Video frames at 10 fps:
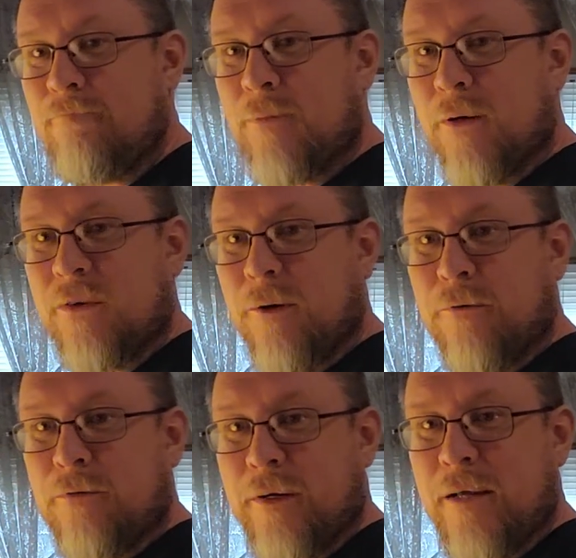There's no
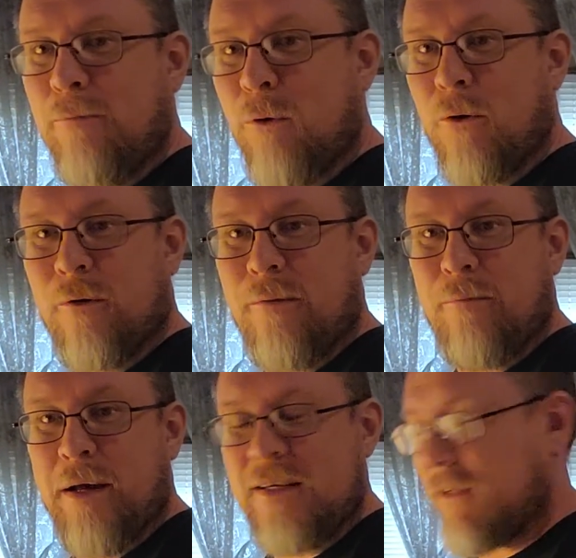fucking mortar and
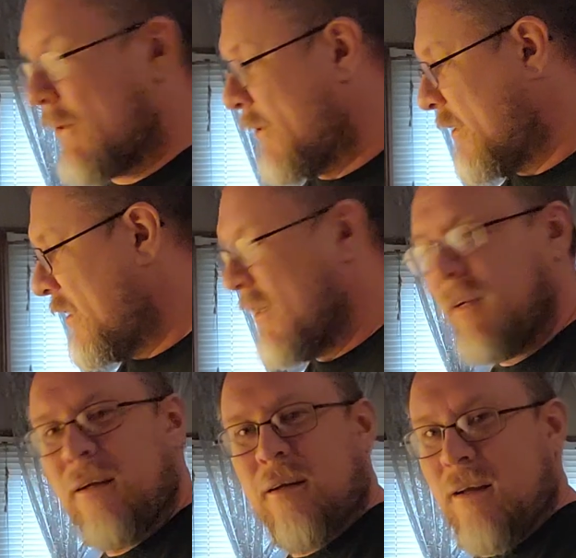pestle.
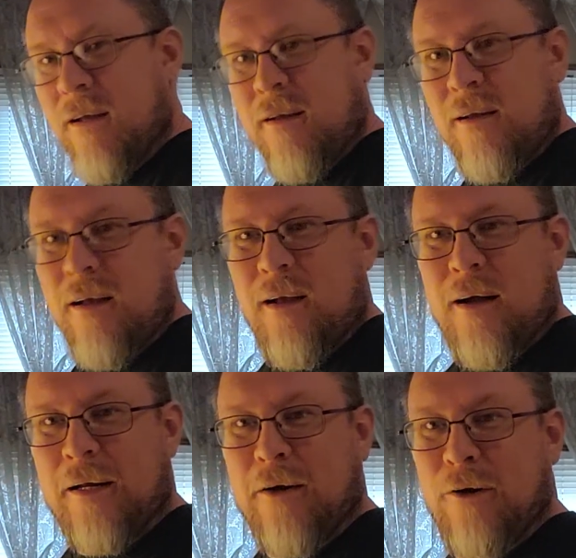
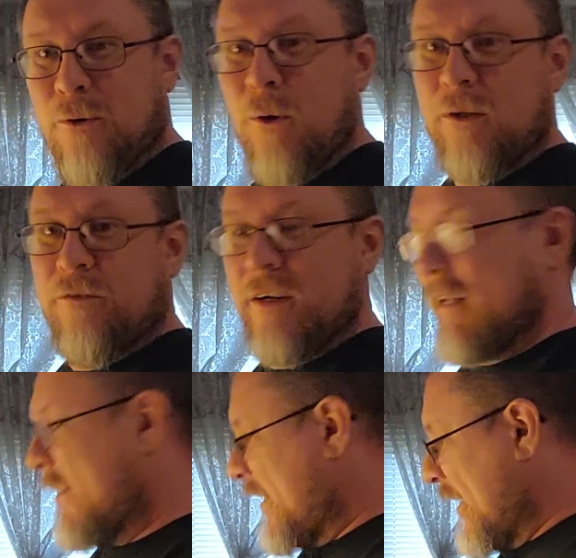I didn't grow the
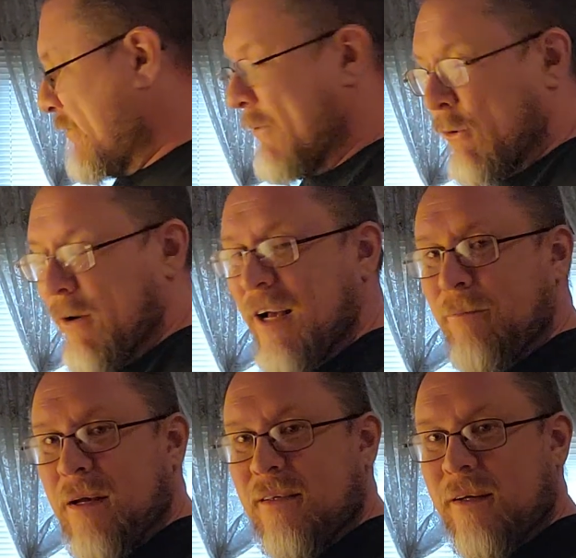fucking things from the ground
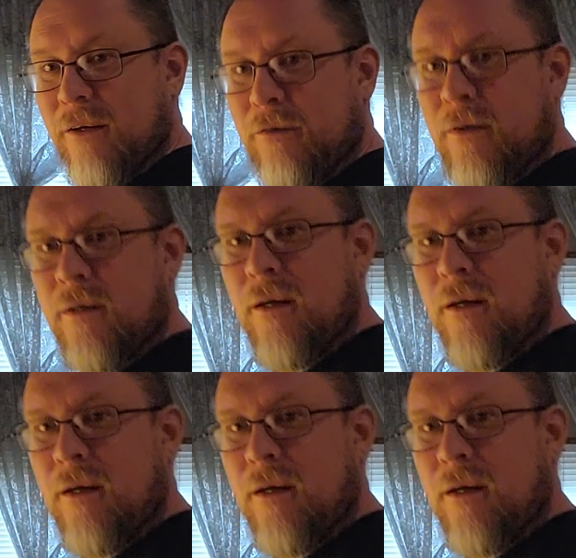myself.